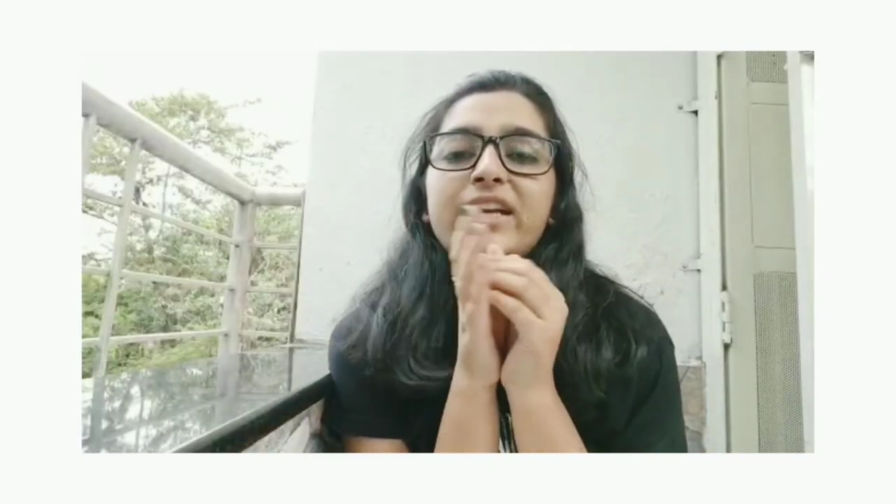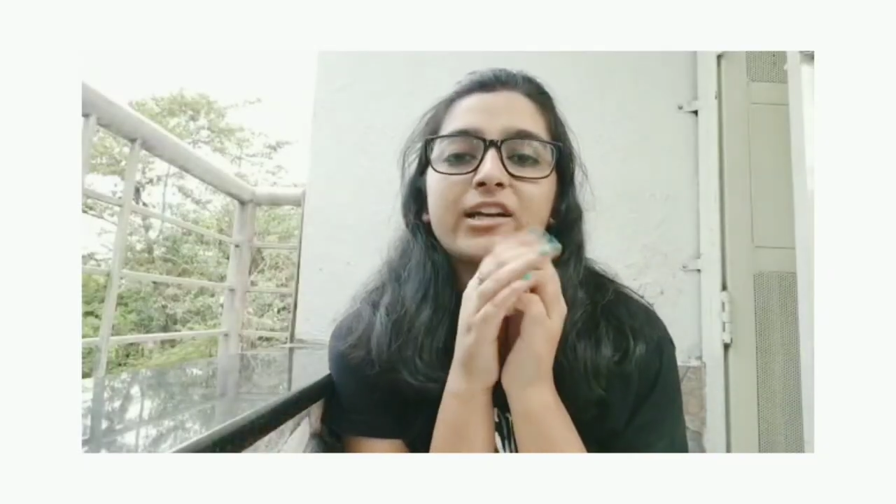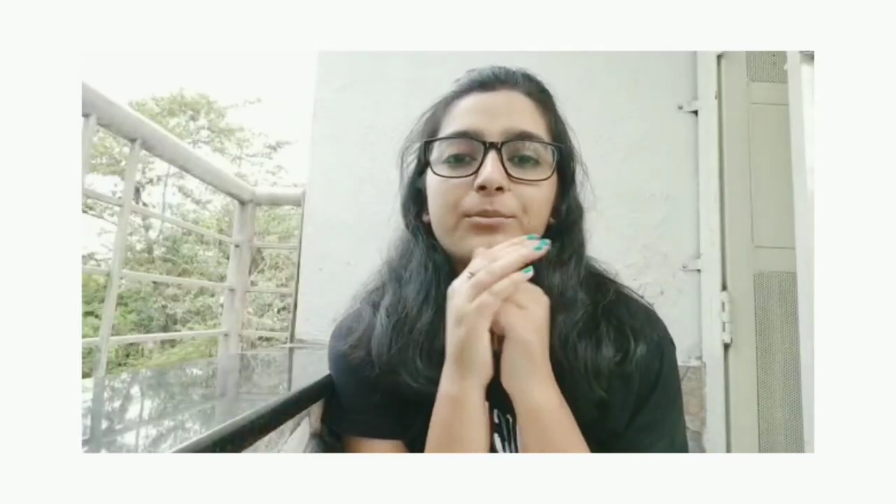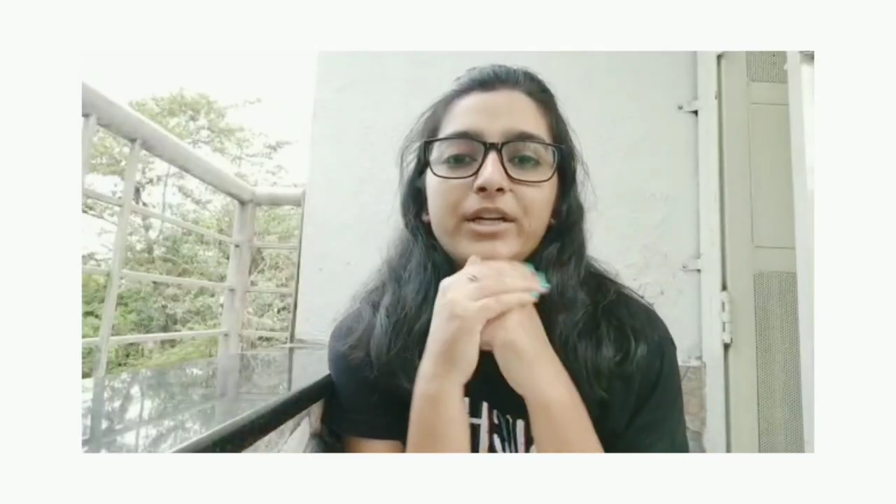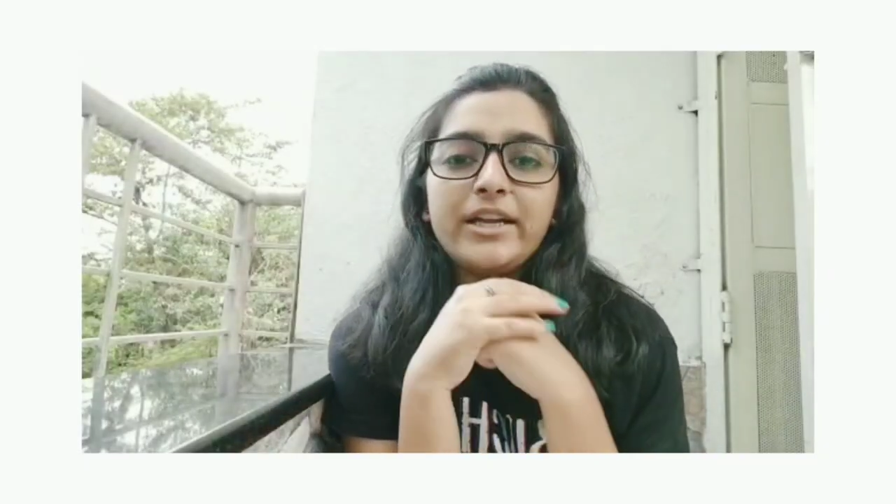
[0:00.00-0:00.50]

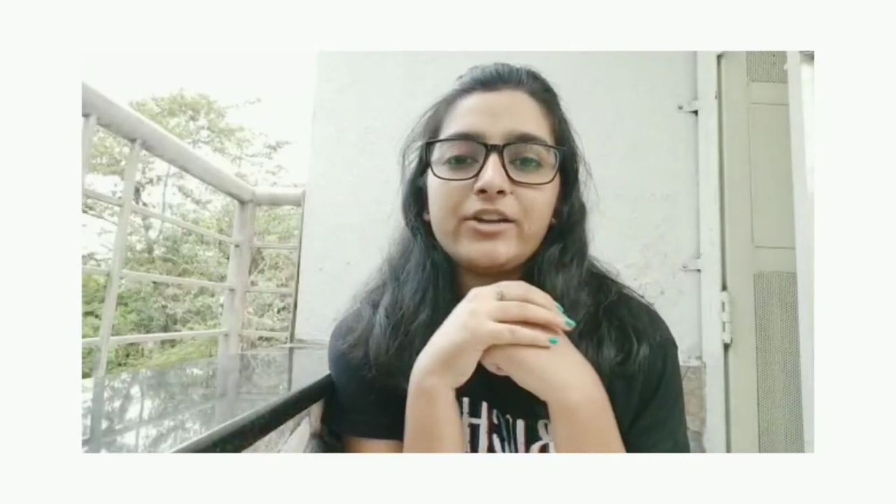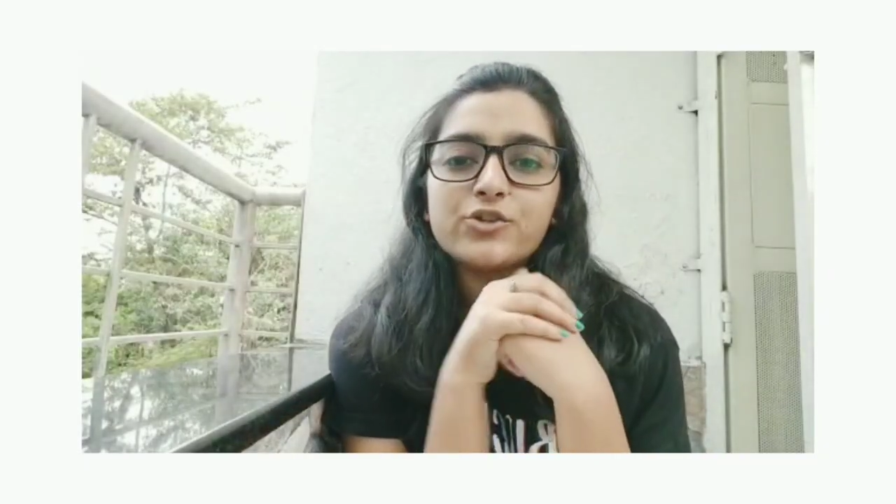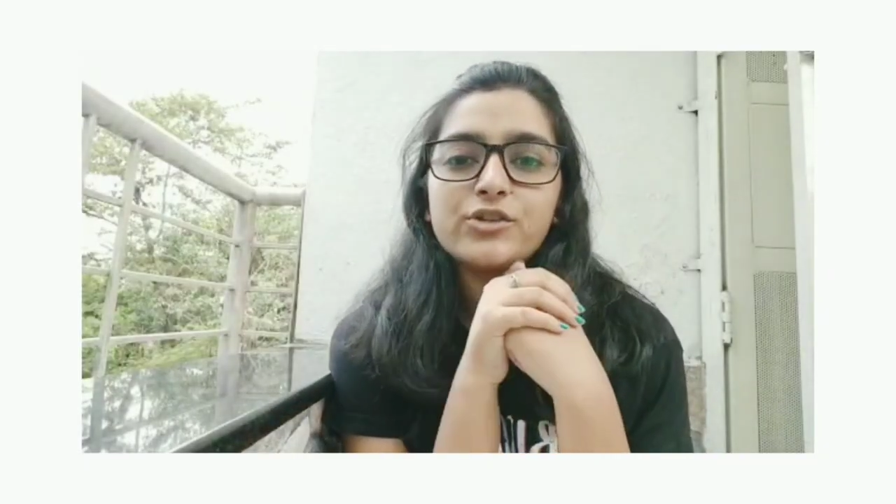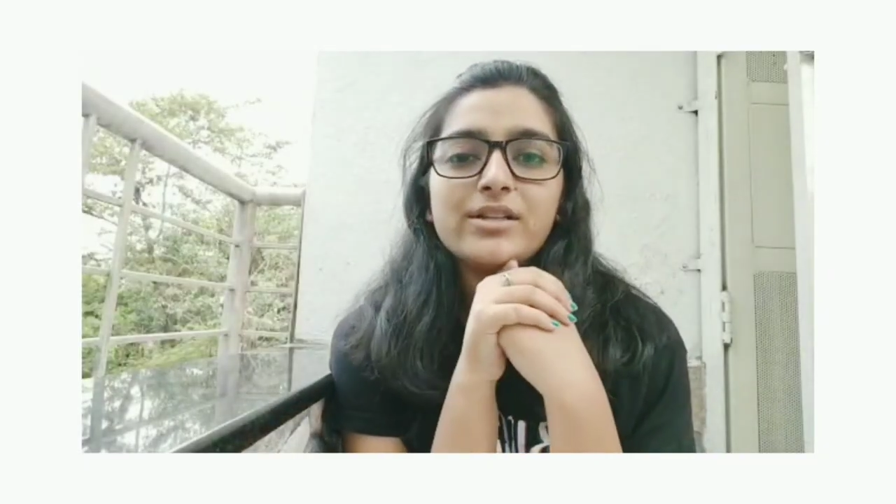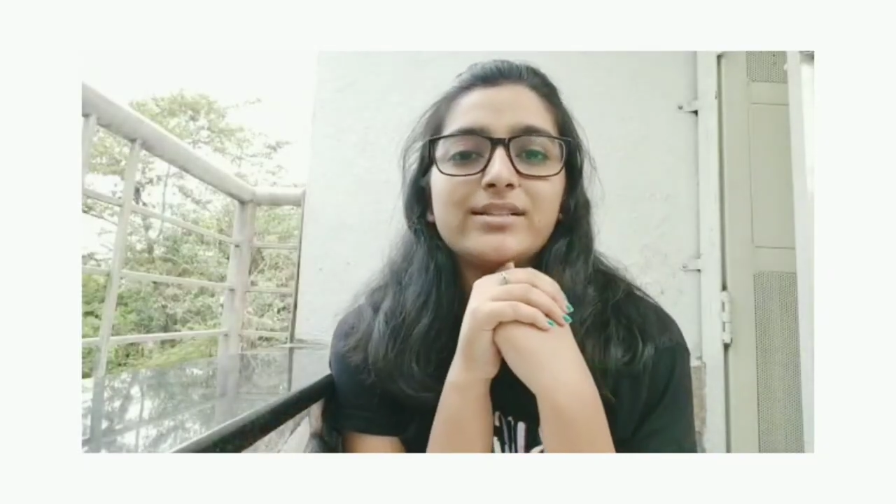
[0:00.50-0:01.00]

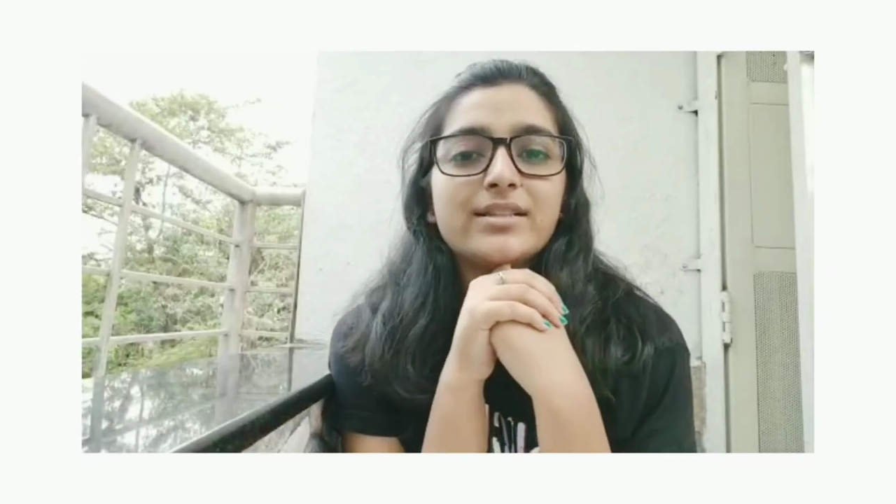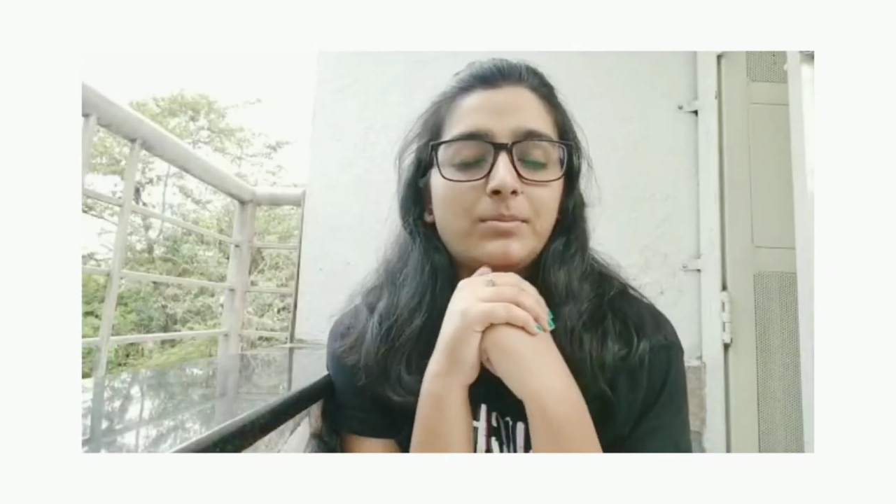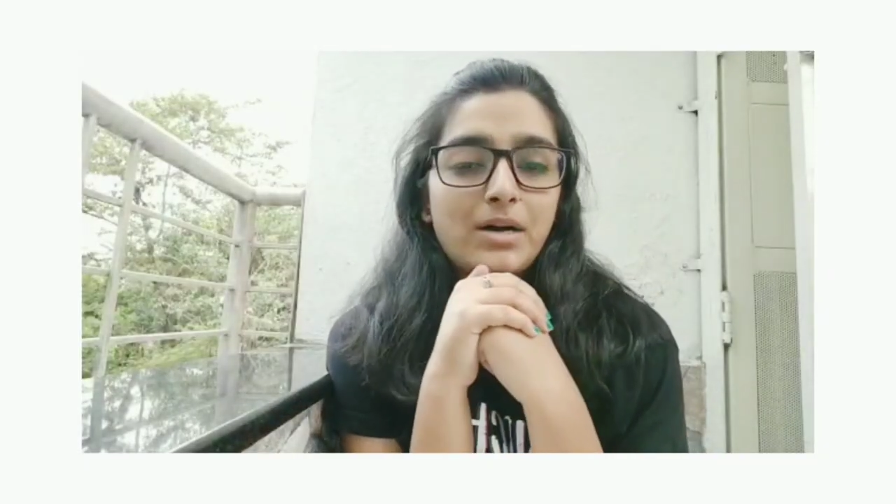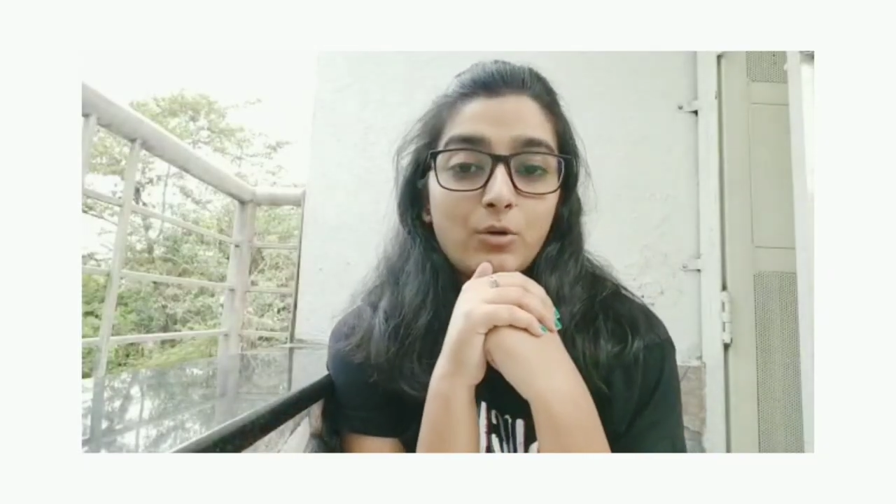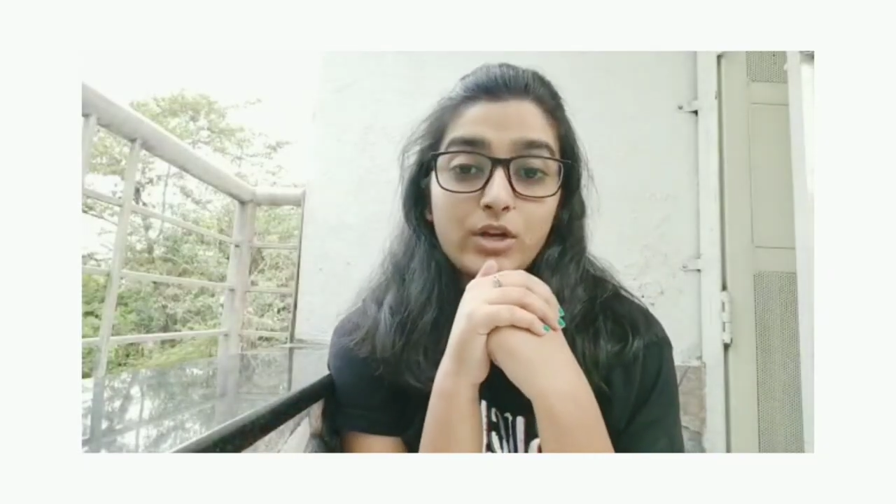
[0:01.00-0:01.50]
recommendation is
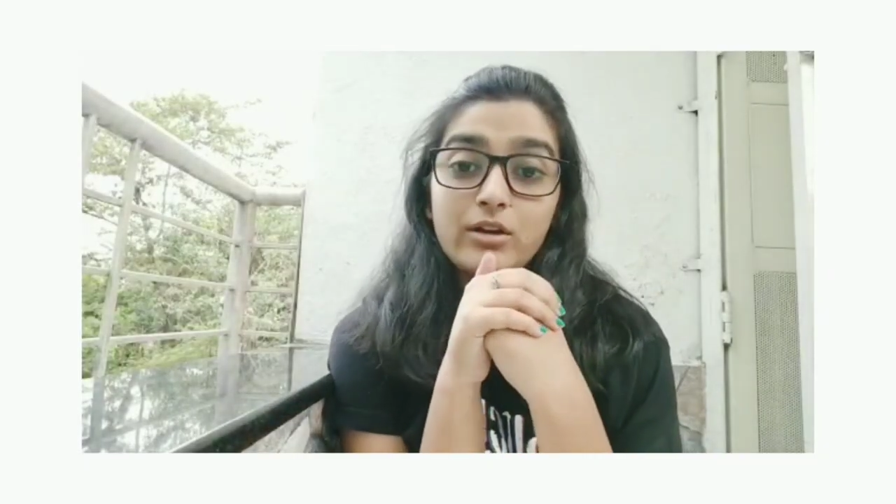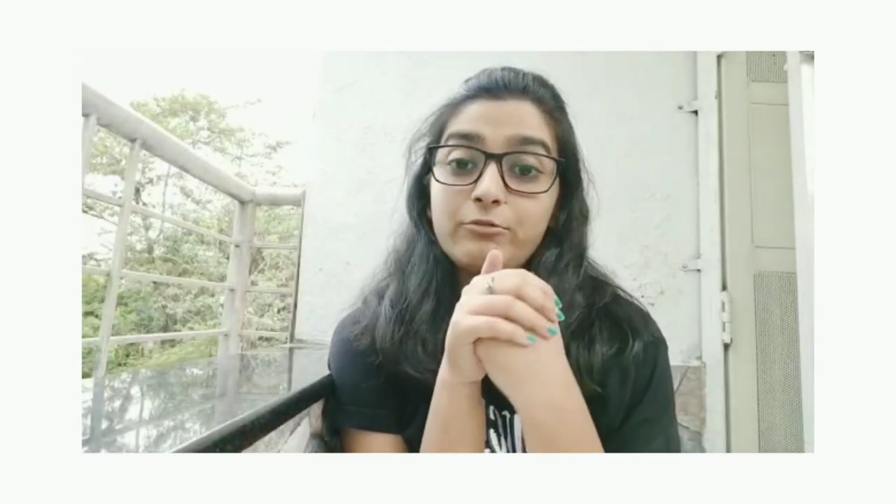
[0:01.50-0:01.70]
about